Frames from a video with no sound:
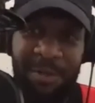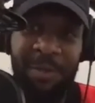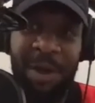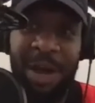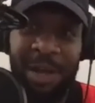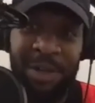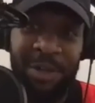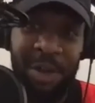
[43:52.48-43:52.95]

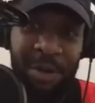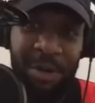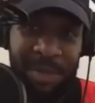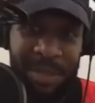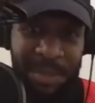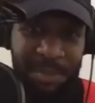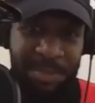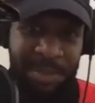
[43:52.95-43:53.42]
Rondo
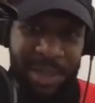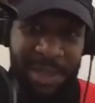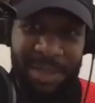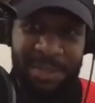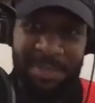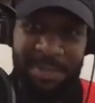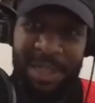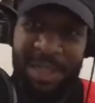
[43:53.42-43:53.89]
was a
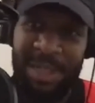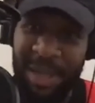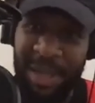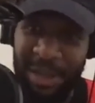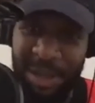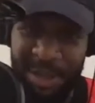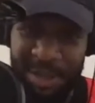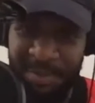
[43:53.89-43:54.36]
plus, but then they
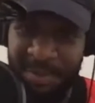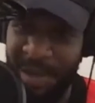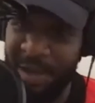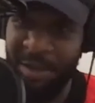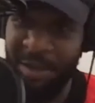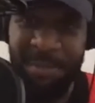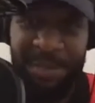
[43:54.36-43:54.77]
lost Rondo.